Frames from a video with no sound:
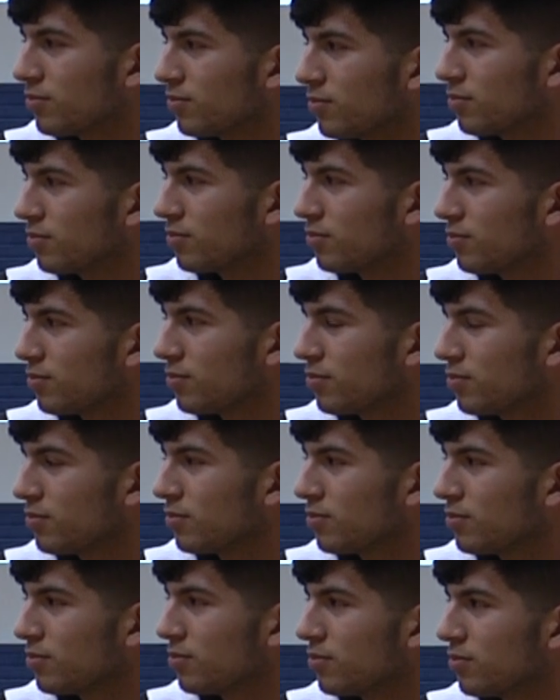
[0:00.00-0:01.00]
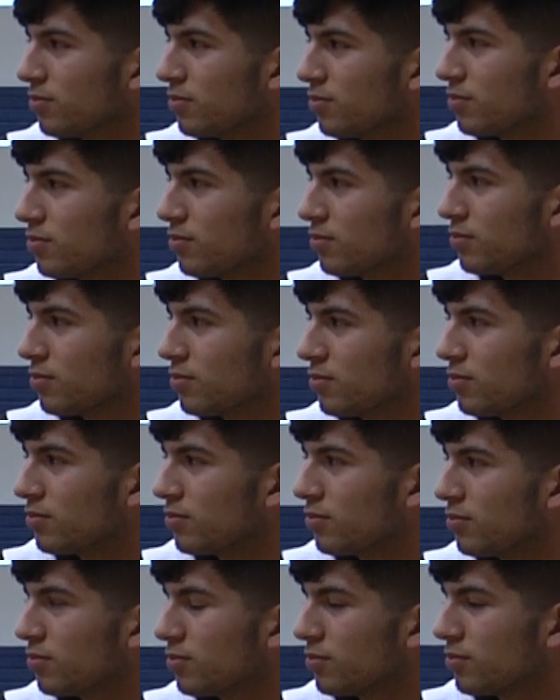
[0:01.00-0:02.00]

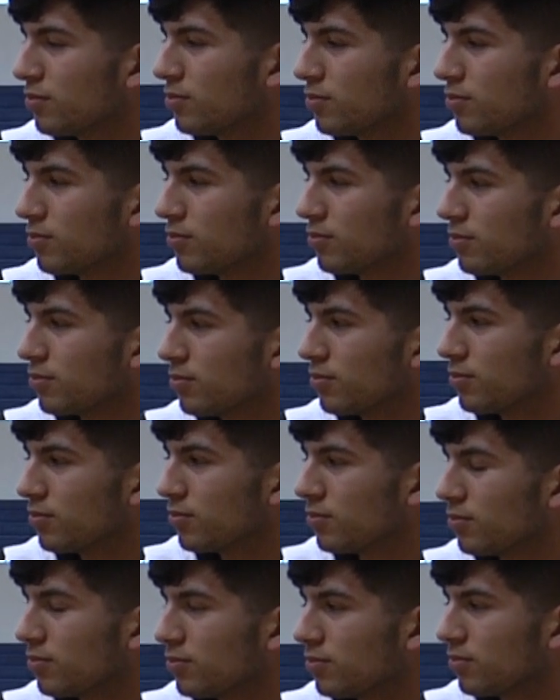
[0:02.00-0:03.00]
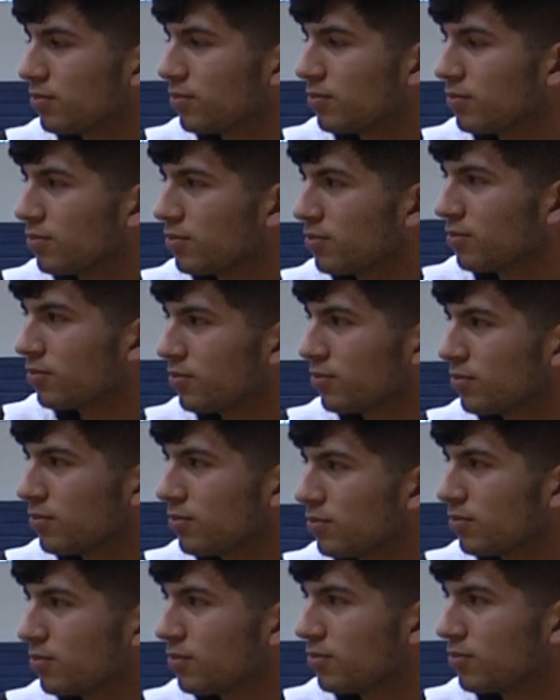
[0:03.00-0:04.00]

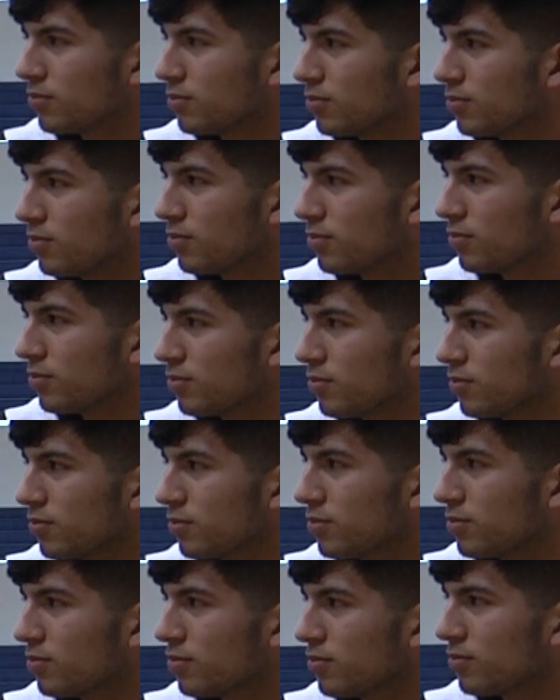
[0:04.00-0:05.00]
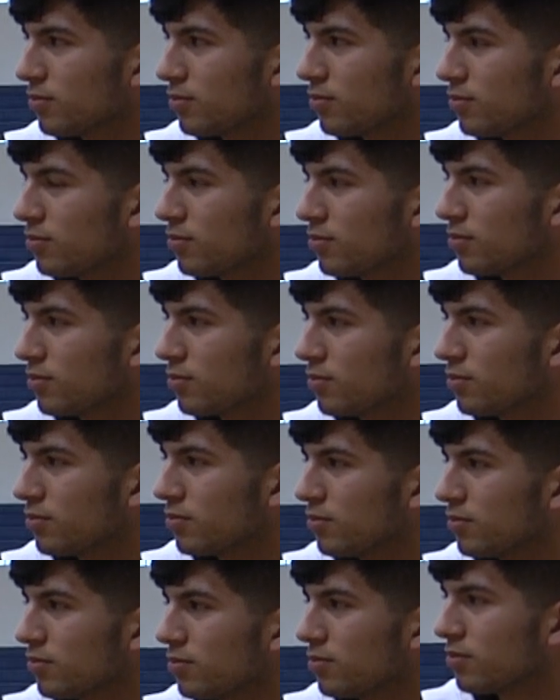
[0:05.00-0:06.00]

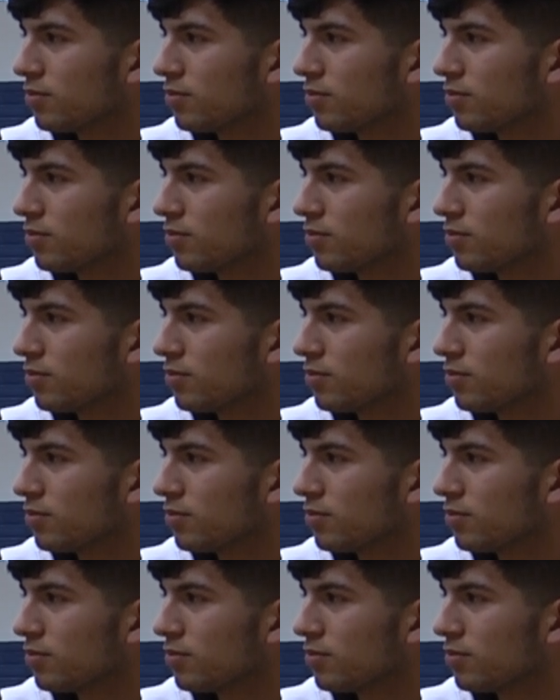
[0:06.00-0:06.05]
No words are spoken by the person on screen.